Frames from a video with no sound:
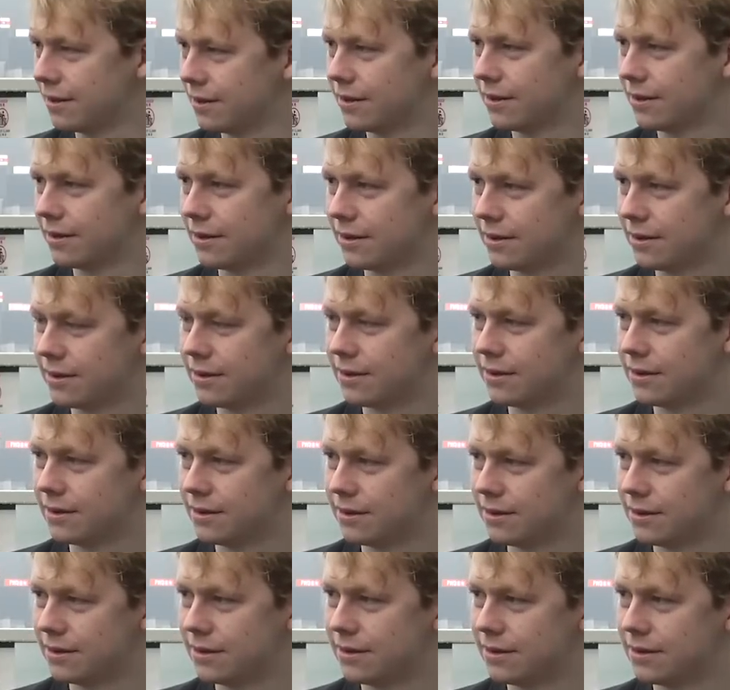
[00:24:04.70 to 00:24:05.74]

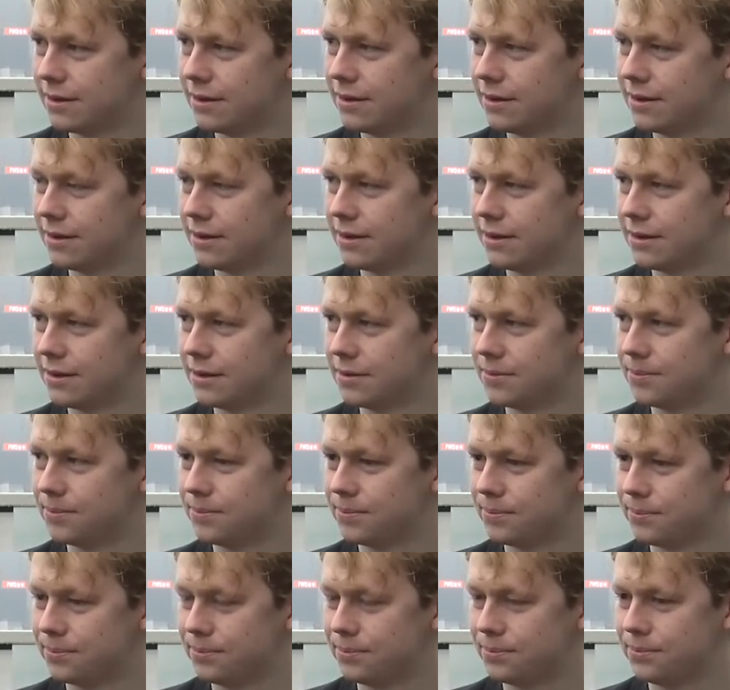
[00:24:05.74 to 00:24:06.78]

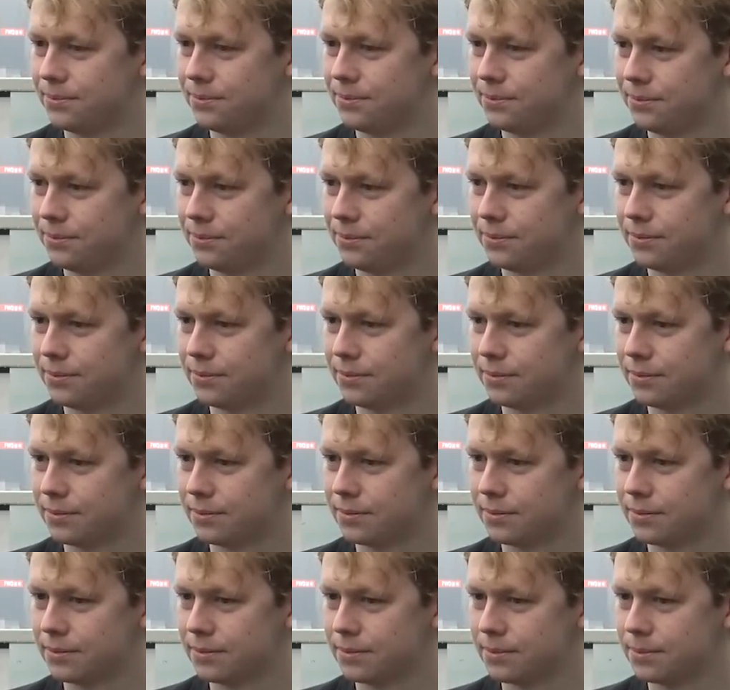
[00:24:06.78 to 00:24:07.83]

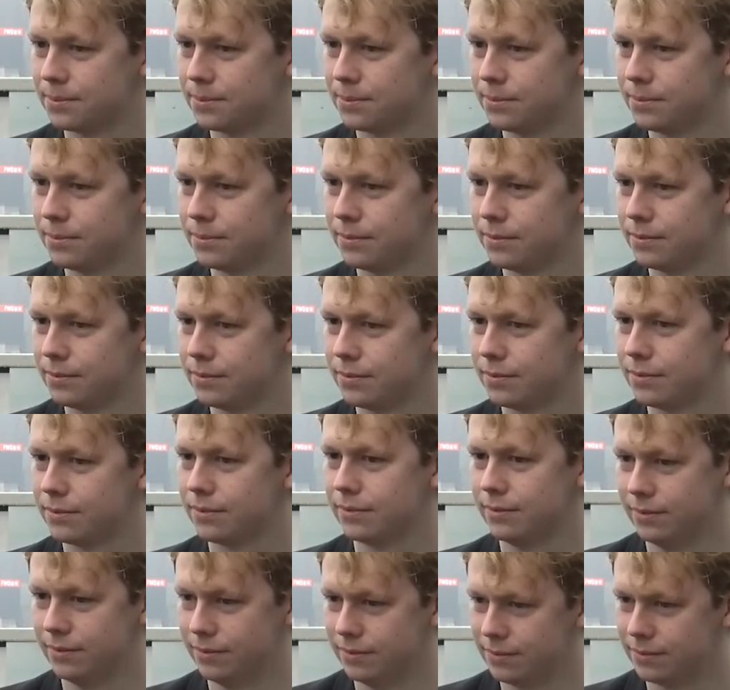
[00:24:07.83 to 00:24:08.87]

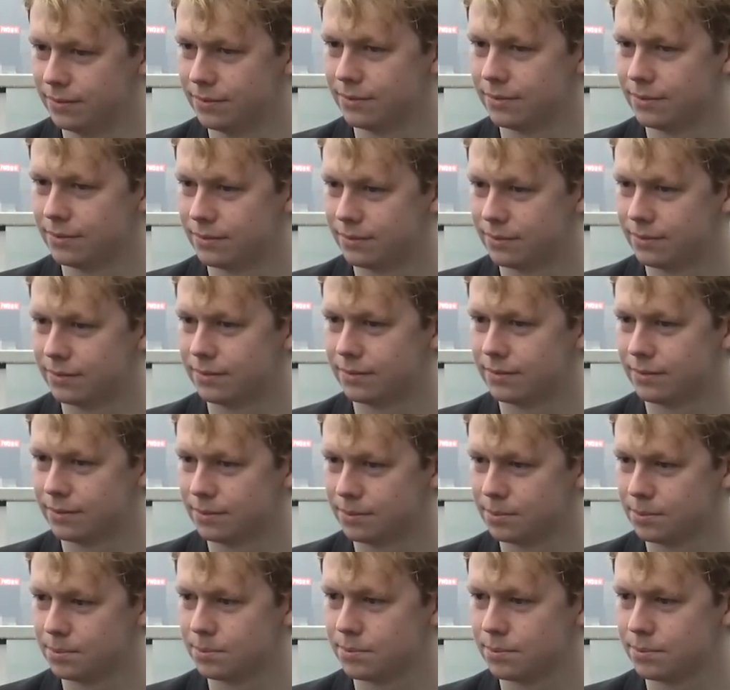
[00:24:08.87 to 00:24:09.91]

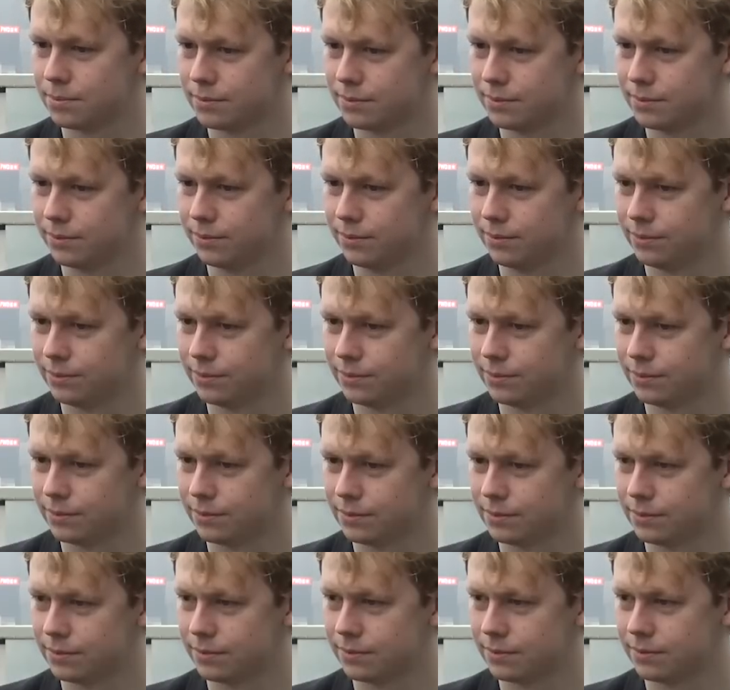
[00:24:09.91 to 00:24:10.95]

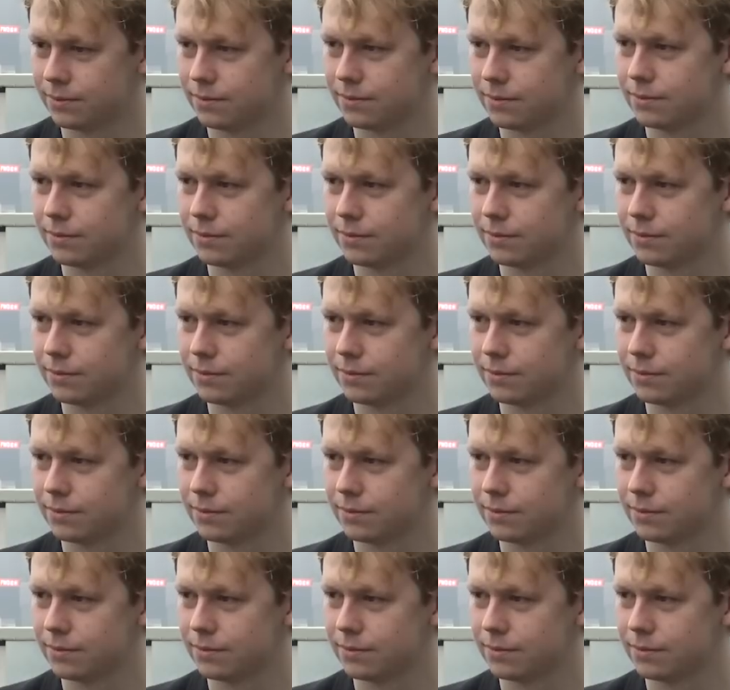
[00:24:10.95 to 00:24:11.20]
(not speaking)